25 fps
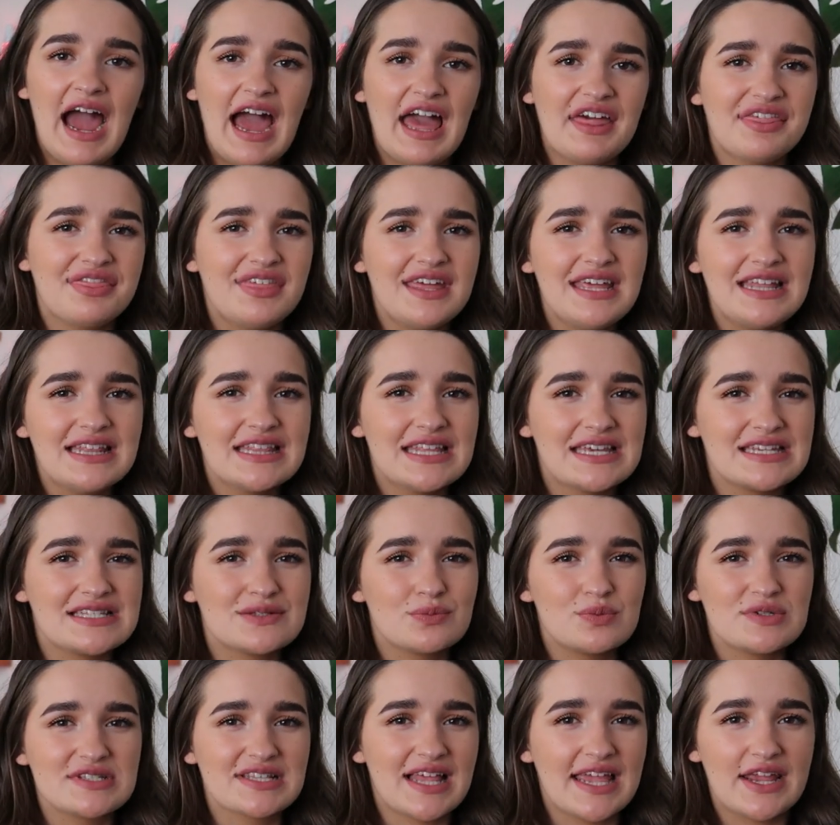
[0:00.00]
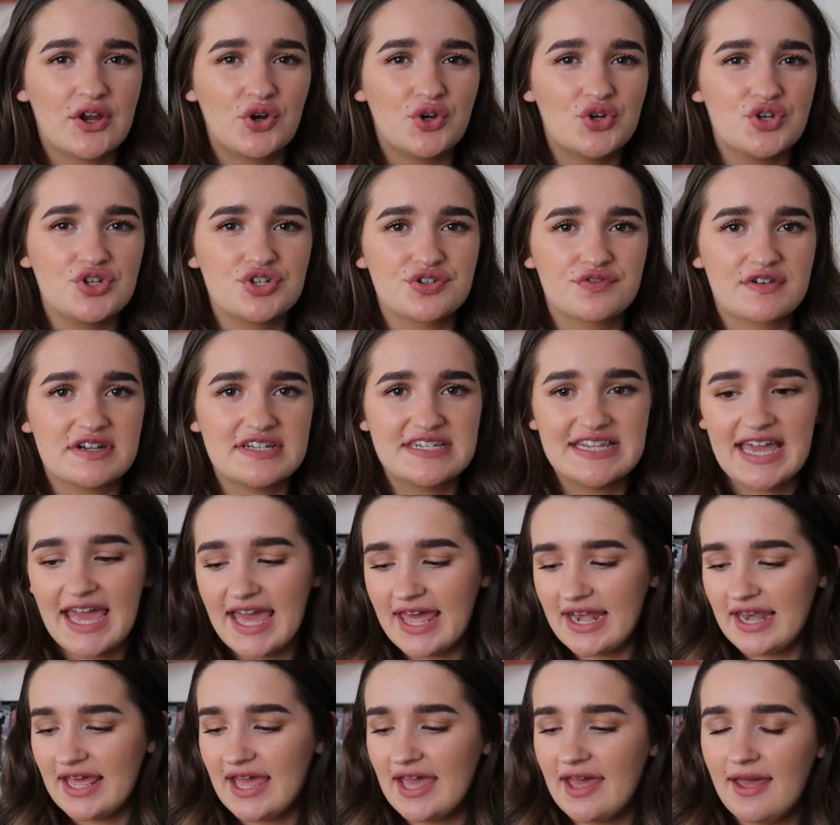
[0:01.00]
I think this was like under a
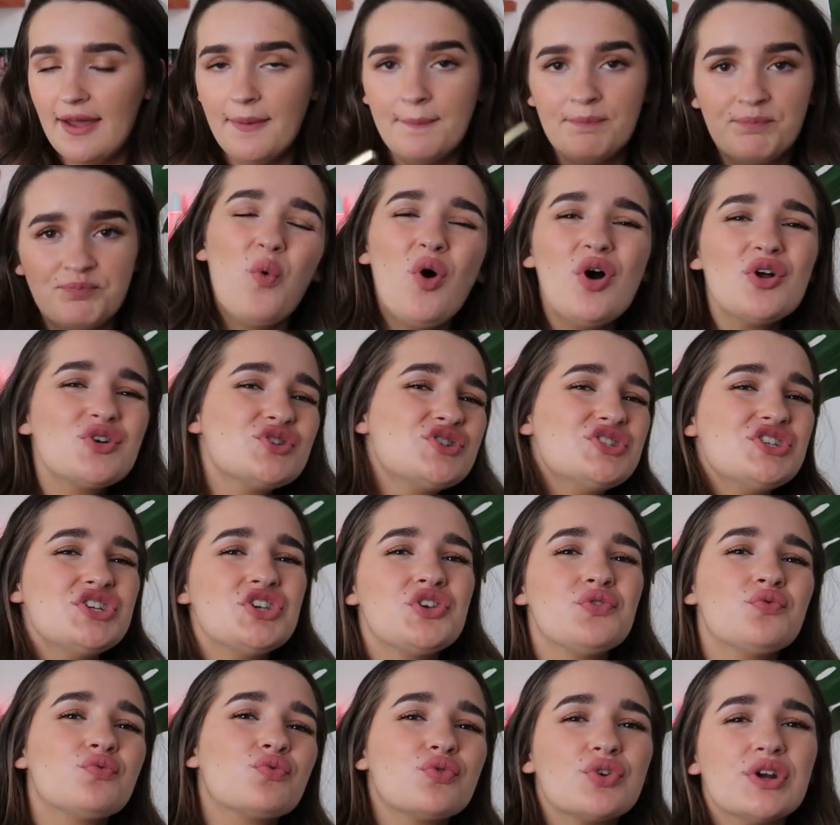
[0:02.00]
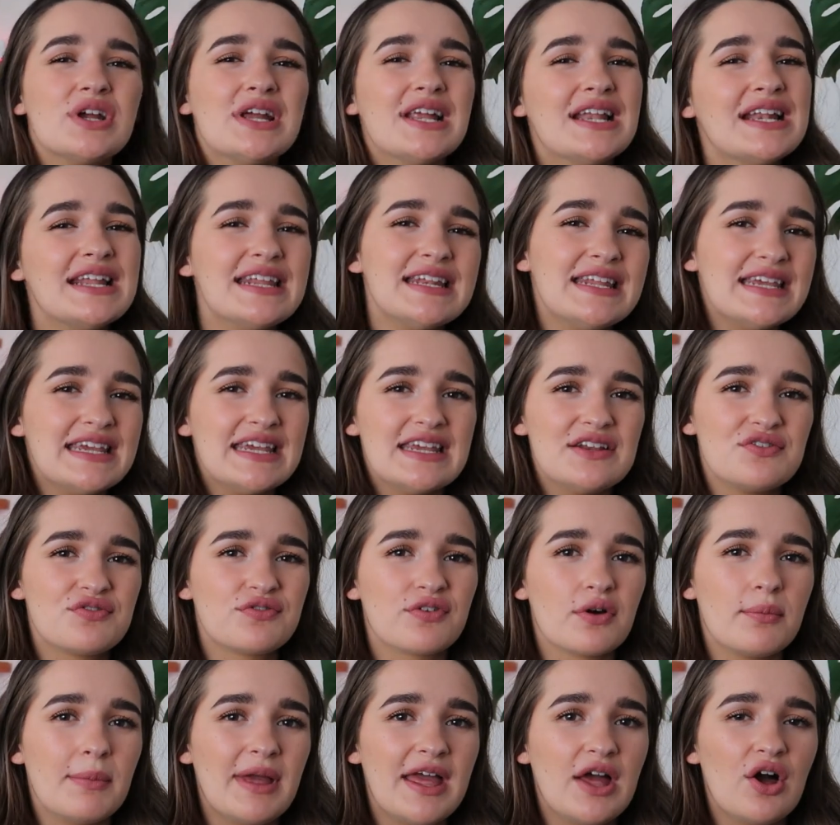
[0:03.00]
tenner. What do you really need
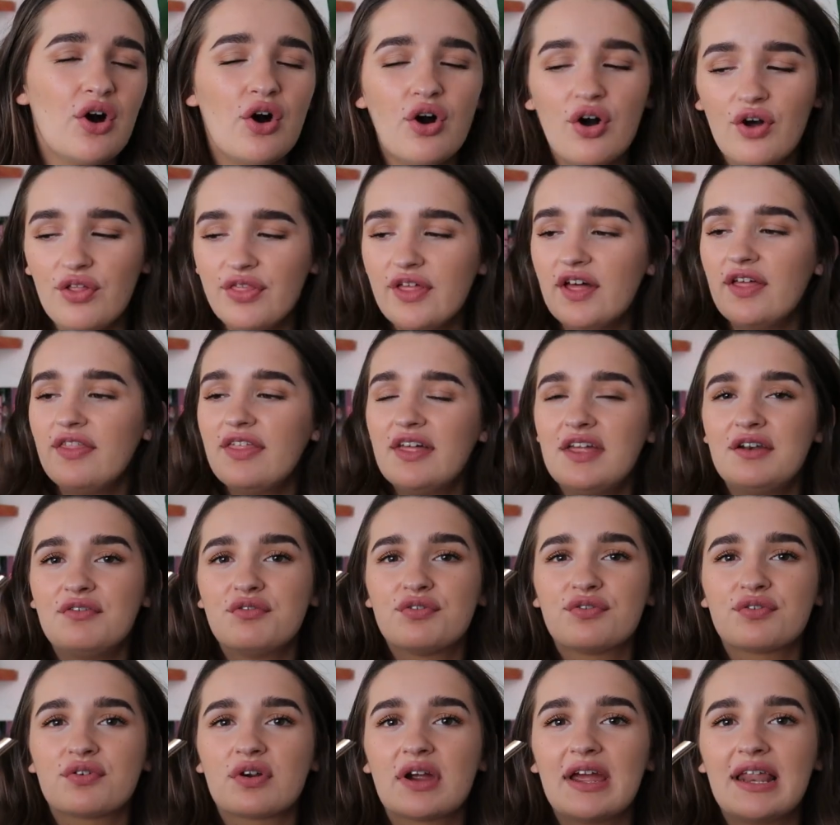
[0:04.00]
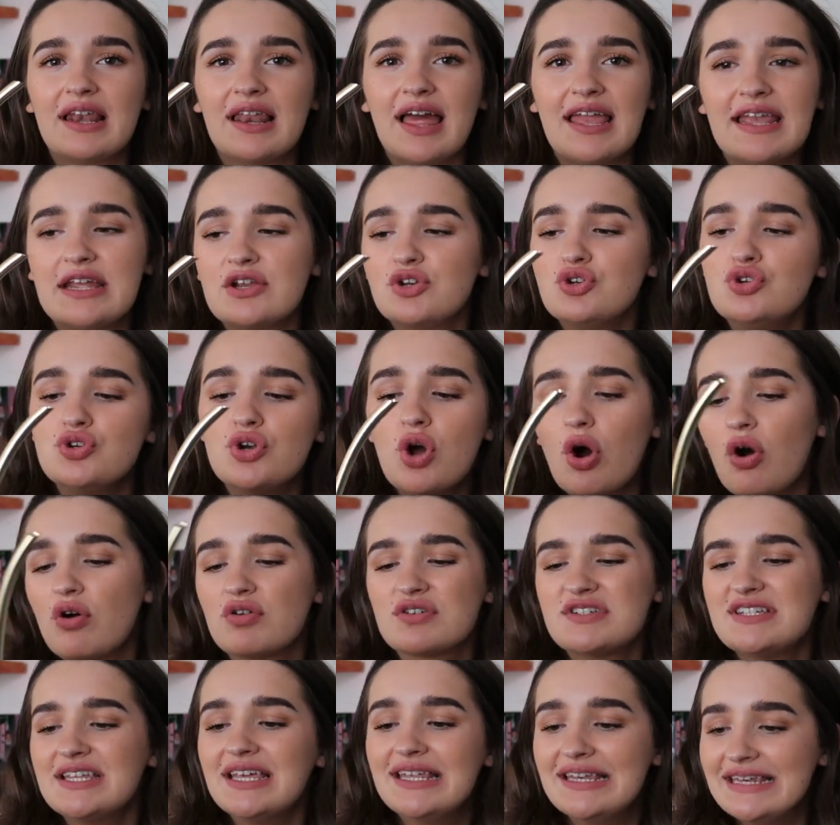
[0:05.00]
from it other than for it like
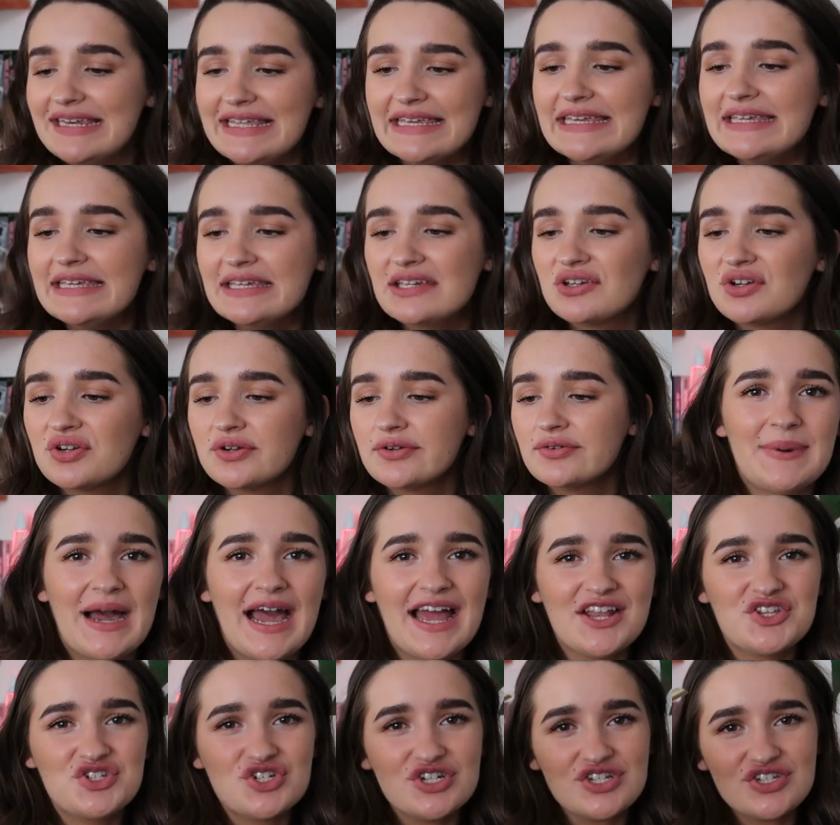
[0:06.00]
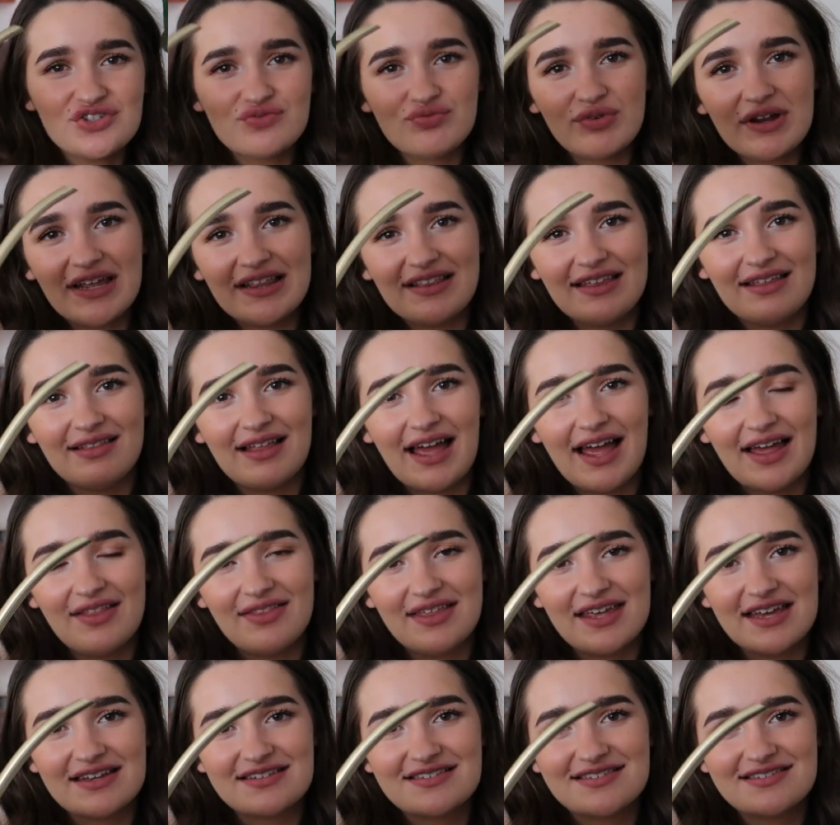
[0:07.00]
not to leak? But I just really like
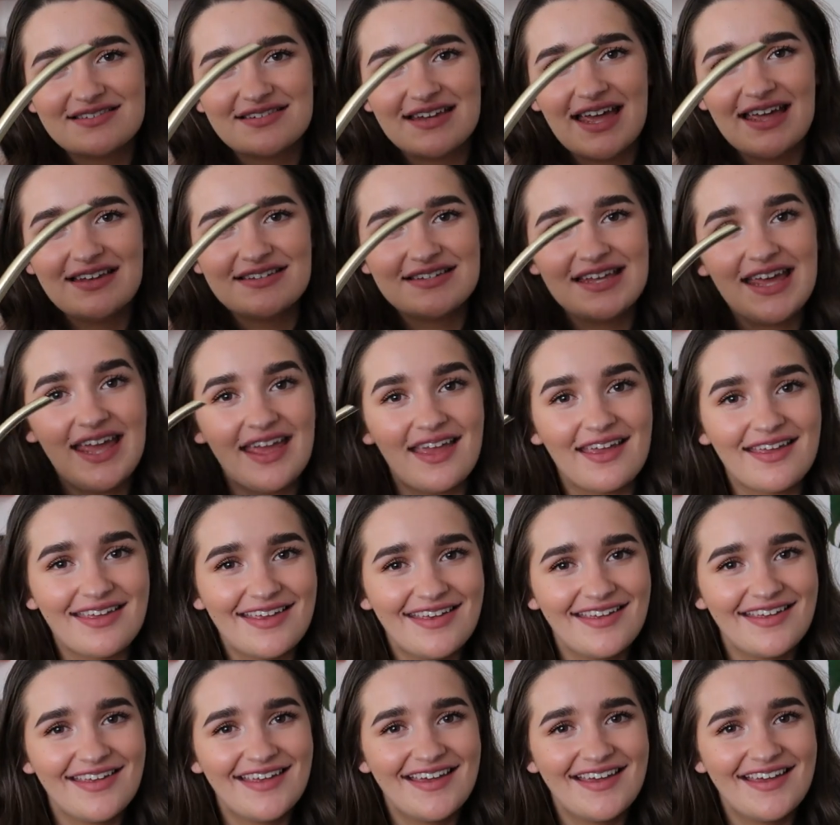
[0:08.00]
the aesthetic.